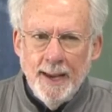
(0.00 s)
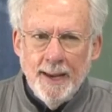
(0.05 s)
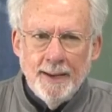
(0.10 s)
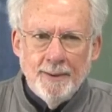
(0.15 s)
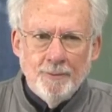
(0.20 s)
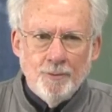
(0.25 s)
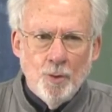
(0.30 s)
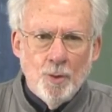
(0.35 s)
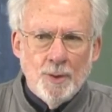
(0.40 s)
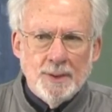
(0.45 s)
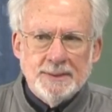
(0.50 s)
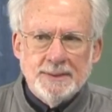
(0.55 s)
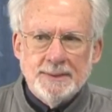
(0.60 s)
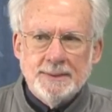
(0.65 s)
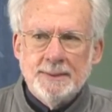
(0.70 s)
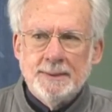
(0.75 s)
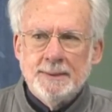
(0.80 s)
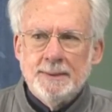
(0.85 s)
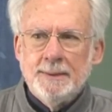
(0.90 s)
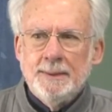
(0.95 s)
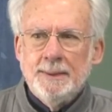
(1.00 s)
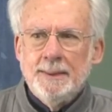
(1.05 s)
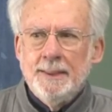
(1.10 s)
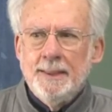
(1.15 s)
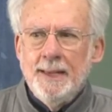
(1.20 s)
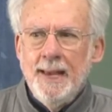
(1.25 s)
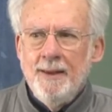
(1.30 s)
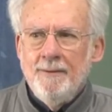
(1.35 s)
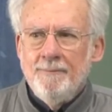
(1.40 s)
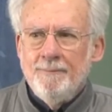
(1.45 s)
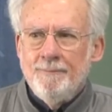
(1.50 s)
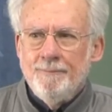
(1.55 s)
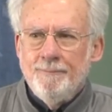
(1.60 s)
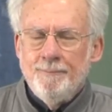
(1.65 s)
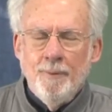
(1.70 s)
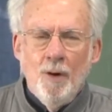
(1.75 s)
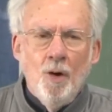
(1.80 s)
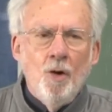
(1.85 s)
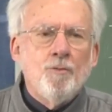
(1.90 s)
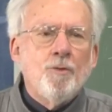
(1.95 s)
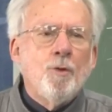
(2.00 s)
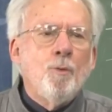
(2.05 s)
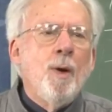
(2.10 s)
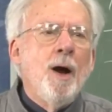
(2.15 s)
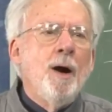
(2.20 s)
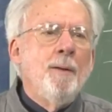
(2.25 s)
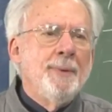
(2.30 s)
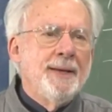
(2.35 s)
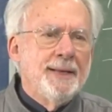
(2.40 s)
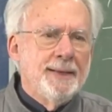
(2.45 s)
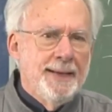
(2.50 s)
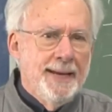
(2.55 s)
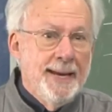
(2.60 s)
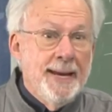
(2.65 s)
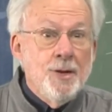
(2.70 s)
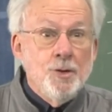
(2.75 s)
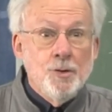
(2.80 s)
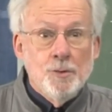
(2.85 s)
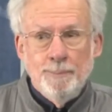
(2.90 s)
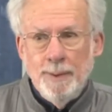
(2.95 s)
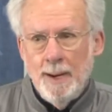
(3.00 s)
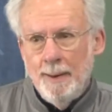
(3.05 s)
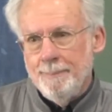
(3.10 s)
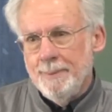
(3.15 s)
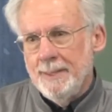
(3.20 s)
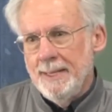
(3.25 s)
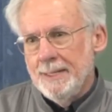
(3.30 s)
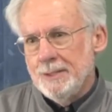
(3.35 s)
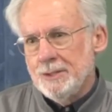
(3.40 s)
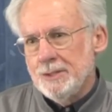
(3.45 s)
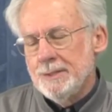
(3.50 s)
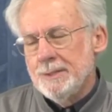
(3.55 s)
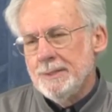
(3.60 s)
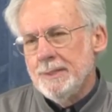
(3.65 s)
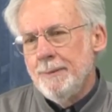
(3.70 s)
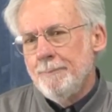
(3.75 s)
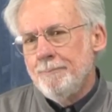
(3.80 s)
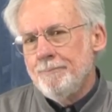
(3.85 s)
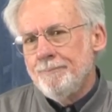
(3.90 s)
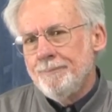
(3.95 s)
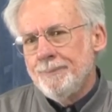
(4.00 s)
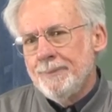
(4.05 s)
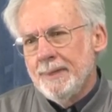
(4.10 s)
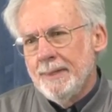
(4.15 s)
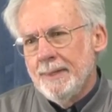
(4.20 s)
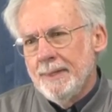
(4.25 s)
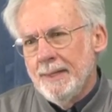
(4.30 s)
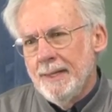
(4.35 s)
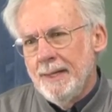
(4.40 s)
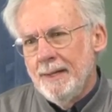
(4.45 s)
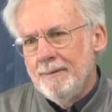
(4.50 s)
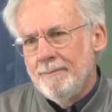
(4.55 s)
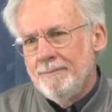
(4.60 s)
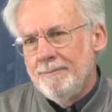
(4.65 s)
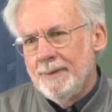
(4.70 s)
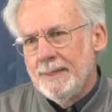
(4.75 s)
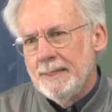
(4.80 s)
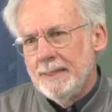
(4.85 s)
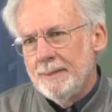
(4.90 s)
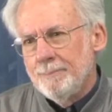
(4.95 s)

and, of course, a overwhelmingly Hindu population of